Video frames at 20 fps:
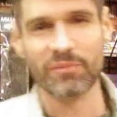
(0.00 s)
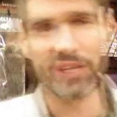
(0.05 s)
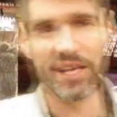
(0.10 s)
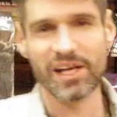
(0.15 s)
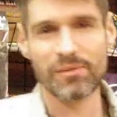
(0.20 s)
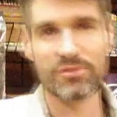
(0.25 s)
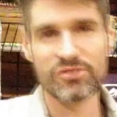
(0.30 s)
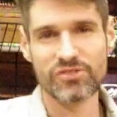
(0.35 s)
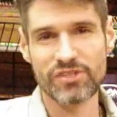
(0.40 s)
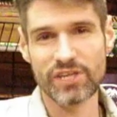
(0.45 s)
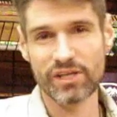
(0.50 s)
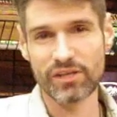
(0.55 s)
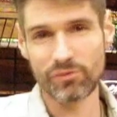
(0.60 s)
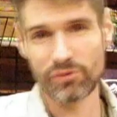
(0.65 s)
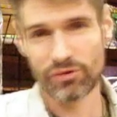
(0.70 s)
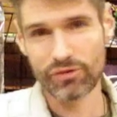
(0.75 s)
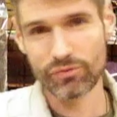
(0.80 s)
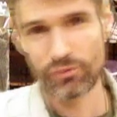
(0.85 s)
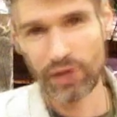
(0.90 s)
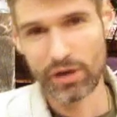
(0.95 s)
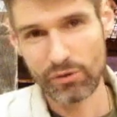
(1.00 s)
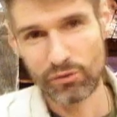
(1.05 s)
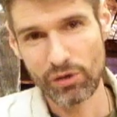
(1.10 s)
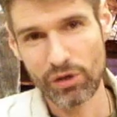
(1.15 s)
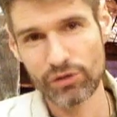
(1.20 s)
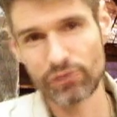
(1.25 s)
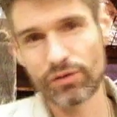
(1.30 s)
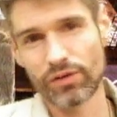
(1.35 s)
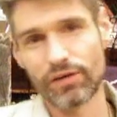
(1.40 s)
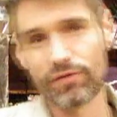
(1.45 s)
my name is Dane with
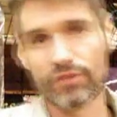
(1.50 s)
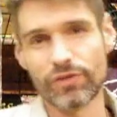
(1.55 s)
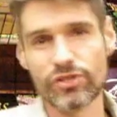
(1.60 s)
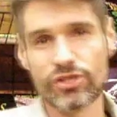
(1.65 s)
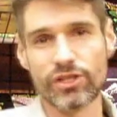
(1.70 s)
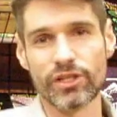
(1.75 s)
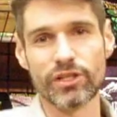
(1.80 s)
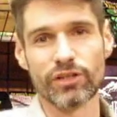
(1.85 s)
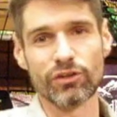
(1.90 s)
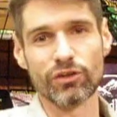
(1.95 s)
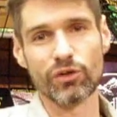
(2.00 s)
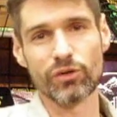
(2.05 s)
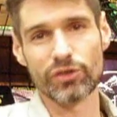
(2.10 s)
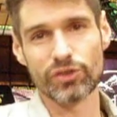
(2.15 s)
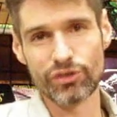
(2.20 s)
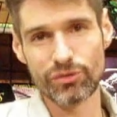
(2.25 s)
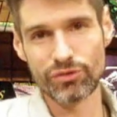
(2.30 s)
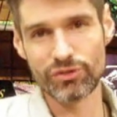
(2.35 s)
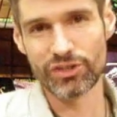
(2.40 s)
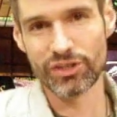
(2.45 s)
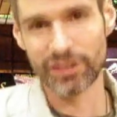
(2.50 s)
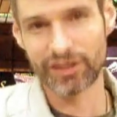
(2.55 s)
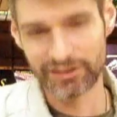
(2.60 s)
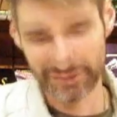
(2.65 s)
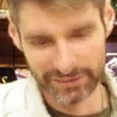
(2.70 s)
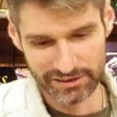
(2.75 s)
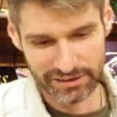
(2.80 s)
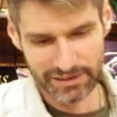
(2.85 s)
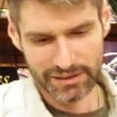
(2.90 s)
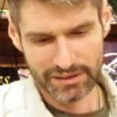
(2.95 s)
RoundRocks Fly Fishing in Logan, Utah.
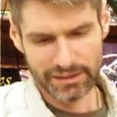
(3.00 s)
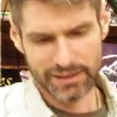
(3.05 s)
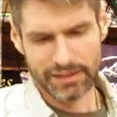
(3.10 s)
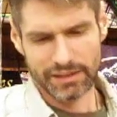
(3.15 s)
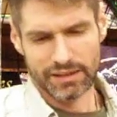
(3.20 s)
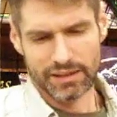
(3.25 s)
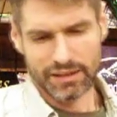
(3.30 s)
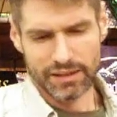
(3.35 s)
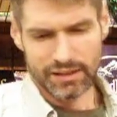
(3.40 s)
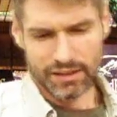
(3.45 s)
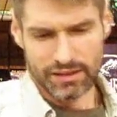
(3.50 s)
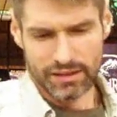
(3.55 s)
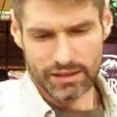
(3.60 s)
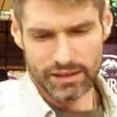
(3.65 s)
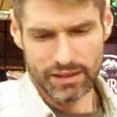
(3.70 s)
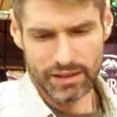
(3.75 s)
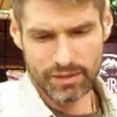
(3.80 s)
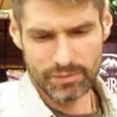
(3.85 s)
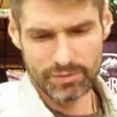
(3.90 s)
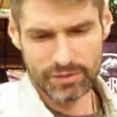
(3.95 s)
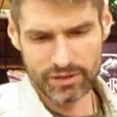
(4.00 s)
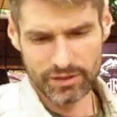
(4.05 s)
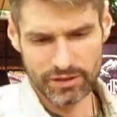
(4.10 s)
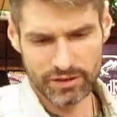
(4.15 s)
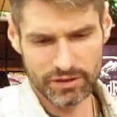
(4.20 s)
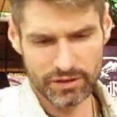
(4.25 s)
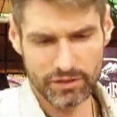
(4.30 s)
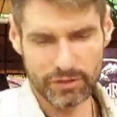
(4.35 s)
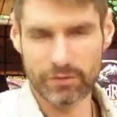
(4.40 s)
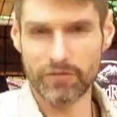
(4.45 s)
I'm
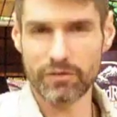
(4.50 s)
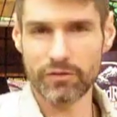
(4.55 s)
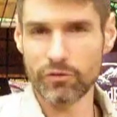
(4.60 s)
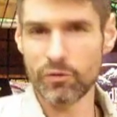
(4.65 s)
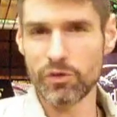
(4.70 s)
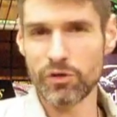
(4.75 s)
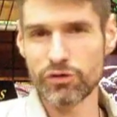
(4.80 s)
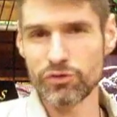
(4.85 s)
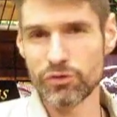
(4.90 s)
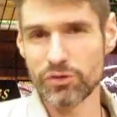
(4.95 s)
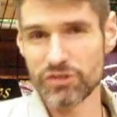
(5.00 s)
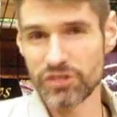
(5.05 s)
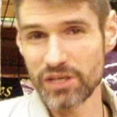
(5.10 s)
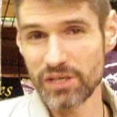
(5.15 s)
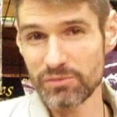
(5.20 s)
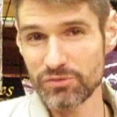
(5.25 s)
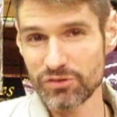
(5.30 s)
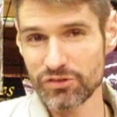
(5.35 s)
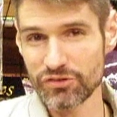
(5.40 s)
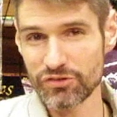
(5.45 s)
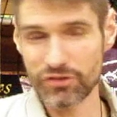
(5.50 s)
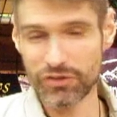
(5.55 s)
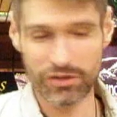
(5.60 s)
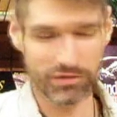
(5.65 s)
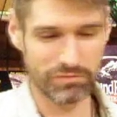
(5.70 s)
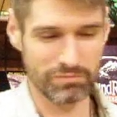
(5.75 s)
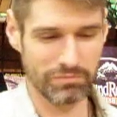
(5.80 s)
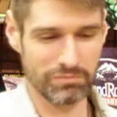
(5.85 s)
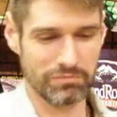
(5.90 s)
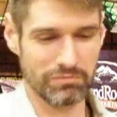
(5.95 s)
going to attempt to
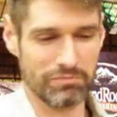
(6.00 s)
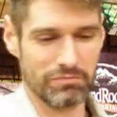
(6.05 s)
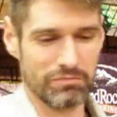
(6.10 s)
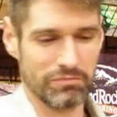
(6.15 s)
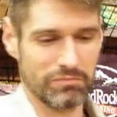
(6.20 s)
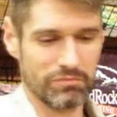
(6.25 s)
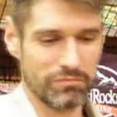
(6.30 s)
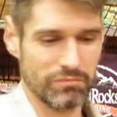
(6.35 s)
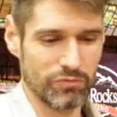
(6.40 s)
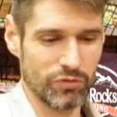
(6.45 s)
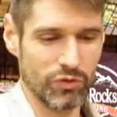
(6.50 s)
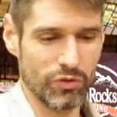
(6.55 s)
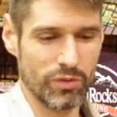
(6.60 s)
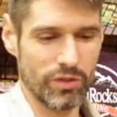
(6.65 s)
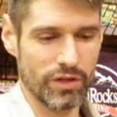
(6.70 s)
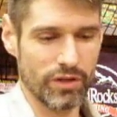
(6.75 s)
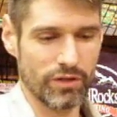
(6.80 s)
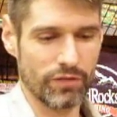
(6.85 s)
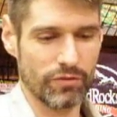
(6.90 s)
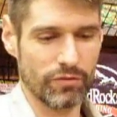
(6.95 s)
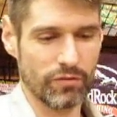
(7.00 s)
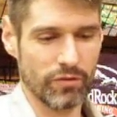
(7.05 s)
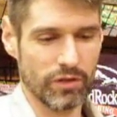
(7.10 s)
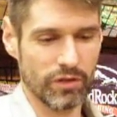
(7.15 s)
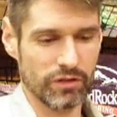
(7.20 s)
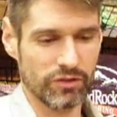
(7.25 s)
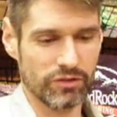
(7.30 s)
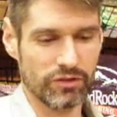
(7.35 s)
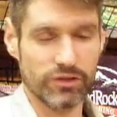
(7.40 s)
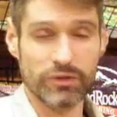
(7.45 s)
start doing
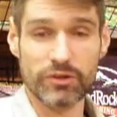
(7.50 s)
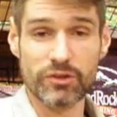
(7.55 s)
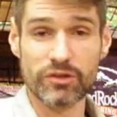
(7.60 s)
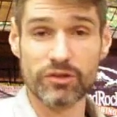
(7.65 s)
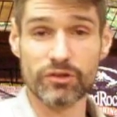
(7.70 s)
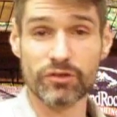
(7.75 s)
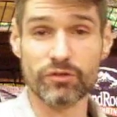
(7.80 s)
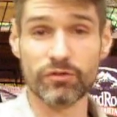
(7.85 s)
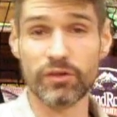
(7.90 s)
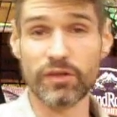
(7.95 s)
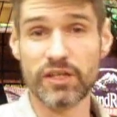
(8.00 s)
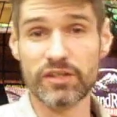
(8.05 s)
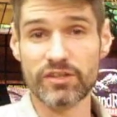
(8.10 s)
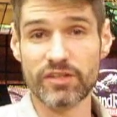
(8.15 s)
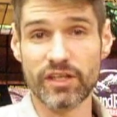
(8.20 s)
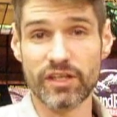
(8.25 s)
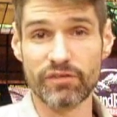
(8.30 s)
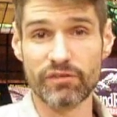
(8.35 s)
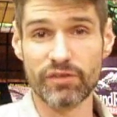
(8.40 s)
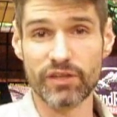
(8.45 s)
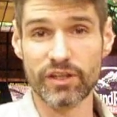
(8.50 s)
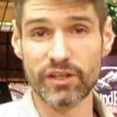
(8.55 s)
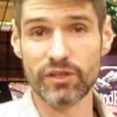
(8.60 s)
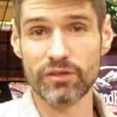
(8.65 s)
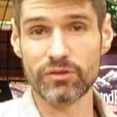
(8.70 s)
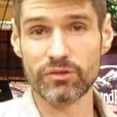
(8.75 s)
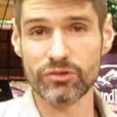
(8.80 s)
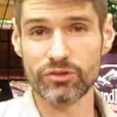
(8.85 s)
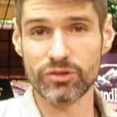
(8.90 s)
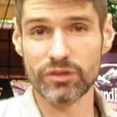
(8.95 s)
a series of fly tying
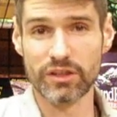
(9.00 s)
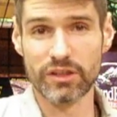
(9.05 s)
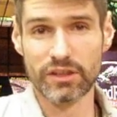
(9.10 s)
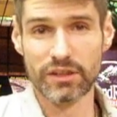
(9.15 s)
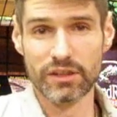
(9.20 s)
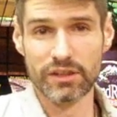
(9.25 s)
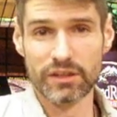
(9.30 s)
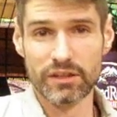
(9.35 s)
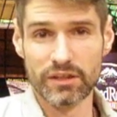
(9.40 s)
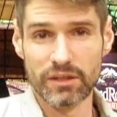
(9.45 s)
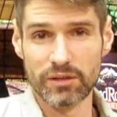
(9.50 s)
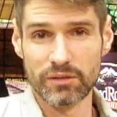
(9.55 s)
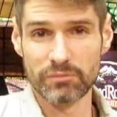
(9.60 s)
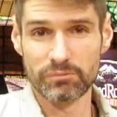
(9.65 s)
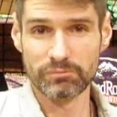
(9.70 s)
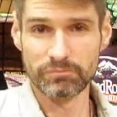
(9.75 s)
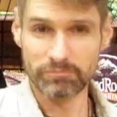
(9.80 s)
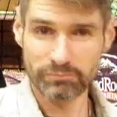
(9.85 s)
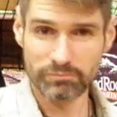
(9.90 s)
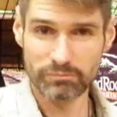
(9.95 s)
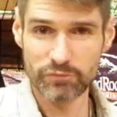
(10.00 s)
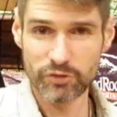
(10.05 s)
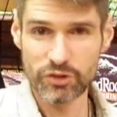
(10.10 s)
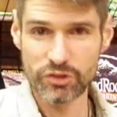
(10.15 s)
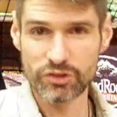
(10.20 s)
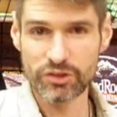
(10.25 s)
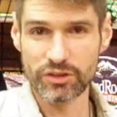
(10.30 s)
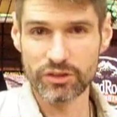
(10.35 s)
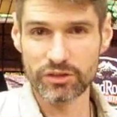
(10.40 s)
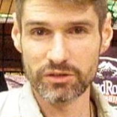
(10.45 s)
videos,
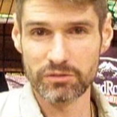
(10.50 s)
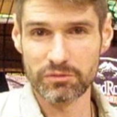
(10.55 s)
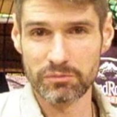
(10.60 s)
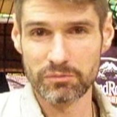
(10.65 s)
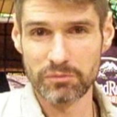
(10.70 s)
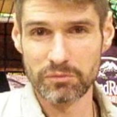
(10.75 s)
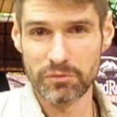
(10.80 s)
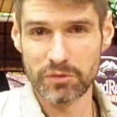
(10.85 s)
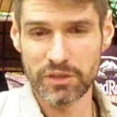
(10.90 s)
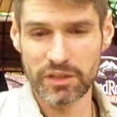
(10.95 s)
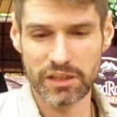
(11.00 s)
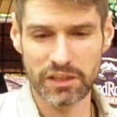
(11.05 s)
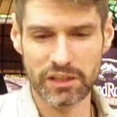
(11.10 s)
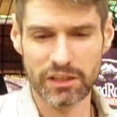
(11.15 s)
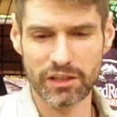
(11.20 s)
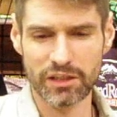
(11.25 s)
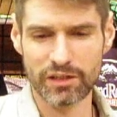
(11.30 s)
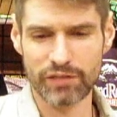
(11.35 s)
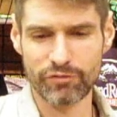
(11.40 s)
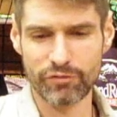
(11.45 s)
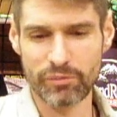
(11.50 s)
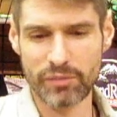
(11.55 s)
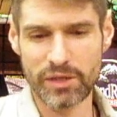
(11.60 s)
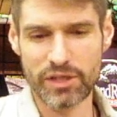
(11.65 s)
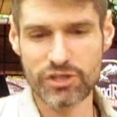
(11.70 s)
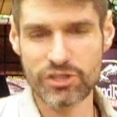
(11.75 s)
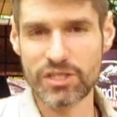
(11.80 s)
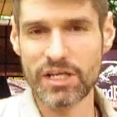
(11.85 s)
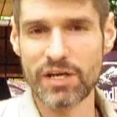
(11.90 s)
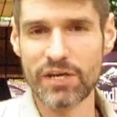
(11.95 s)
just to get a little
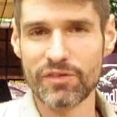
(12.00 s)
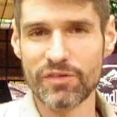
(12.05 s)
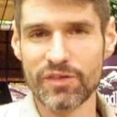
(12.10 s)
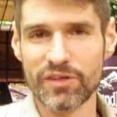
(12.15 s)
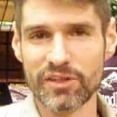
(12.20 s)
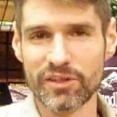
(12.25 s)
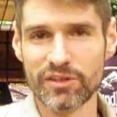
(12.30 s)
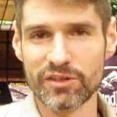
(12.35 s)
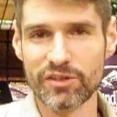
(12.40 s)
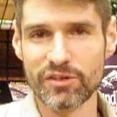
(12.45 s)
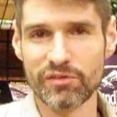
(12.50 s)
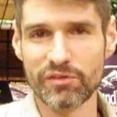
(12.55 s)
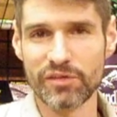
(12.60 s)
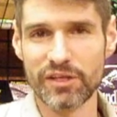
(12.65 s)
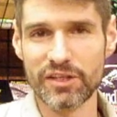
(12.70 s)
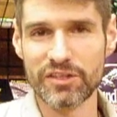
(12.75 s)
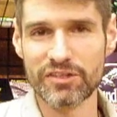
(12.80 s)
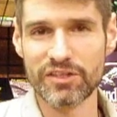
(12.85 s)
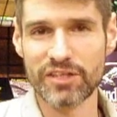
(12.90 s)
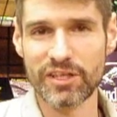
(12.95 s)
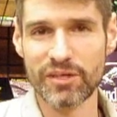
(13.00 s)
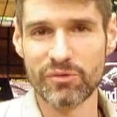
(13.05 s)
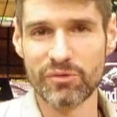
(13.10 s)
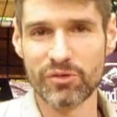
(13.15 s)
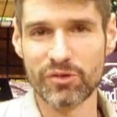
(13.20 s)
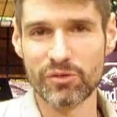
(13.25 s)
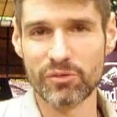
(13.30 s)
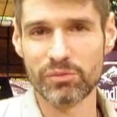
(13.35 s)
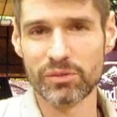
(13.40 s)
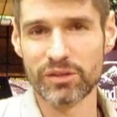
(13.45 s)
information out there into the fly tying
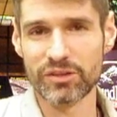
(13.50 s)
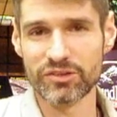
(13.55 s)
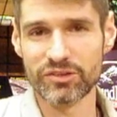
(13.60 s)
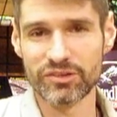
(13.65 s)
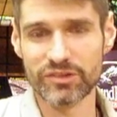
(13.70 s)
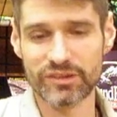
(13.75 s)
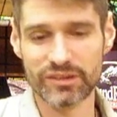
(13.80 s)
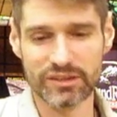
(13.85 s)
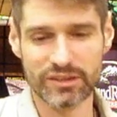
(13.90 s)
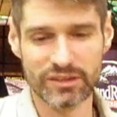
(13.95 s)
world, plus